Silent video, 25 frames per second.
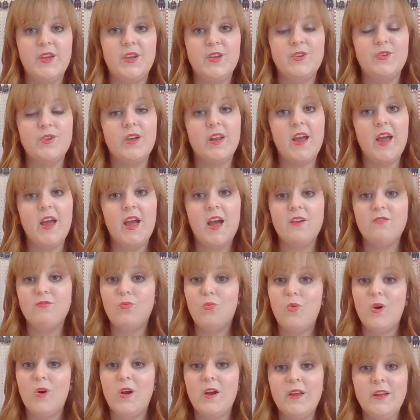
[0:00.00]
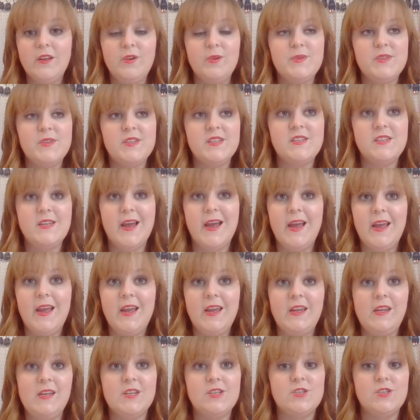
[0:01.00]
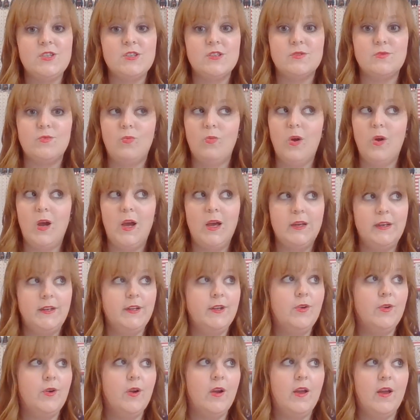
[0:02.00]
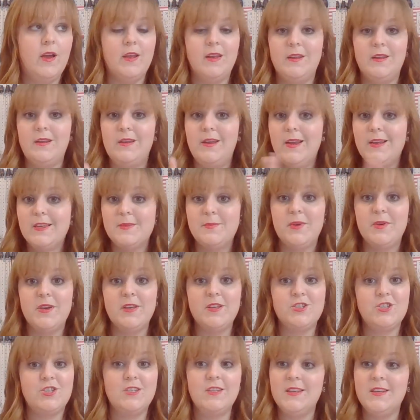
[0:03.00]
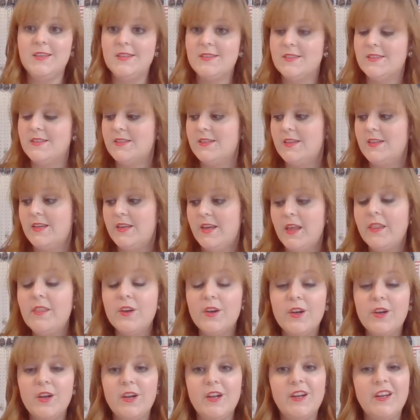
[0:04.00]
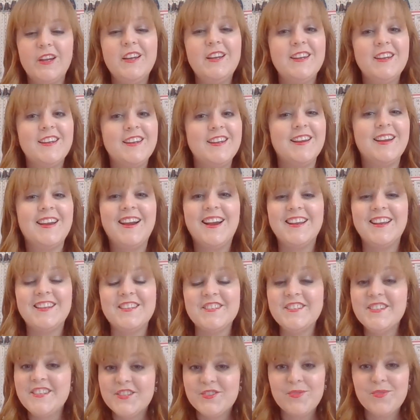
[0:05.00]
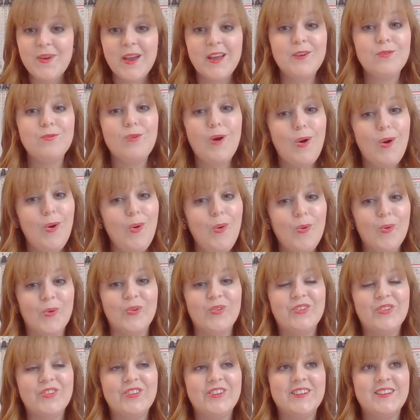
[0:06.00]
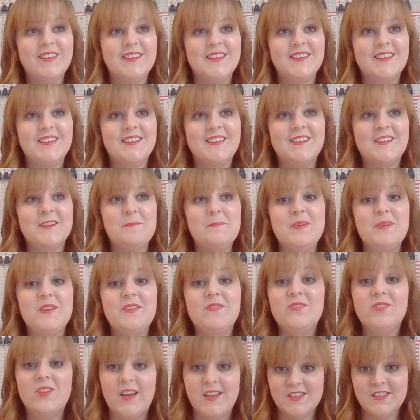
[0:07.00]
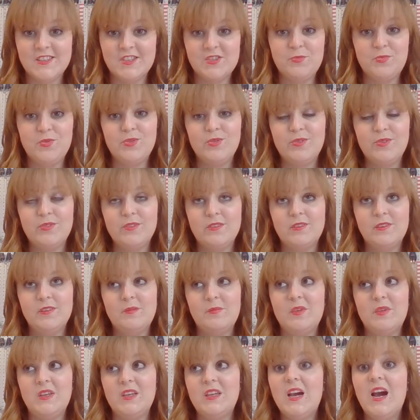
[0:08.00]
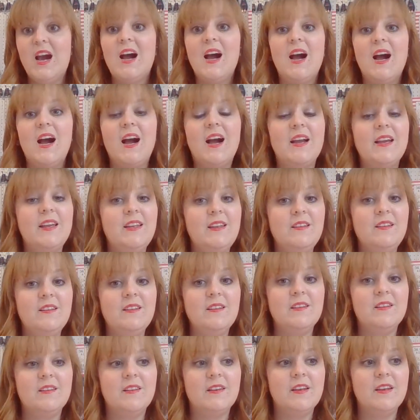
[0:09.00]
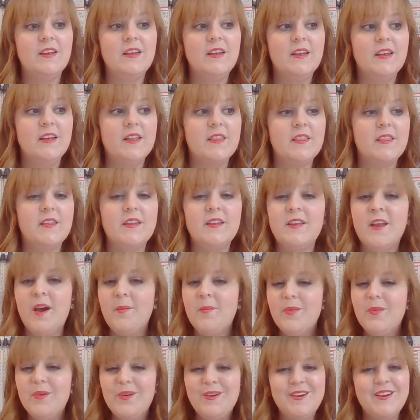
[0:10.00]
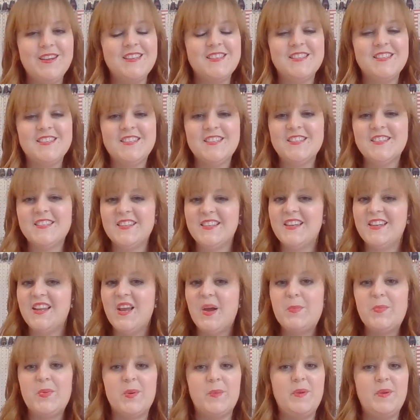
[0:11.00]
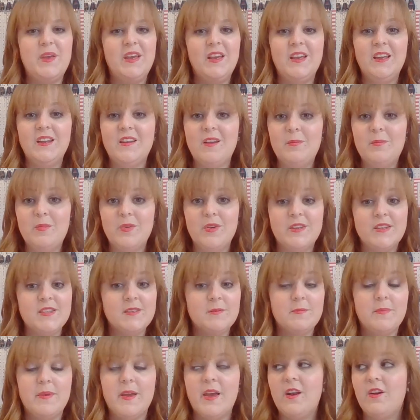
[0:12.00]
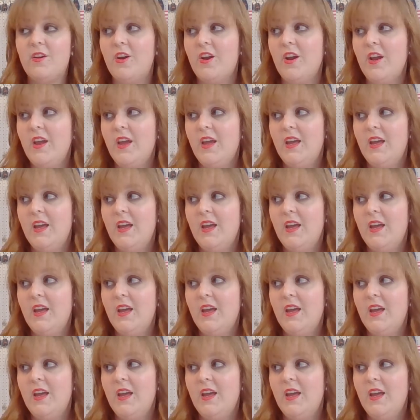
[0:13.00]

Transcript: You're going to have one who today is just whining and crying, and next month she gets it together and she is ready to roll. Be flexible, be kind. The number is just a number. Pick a number, it doesn't matter.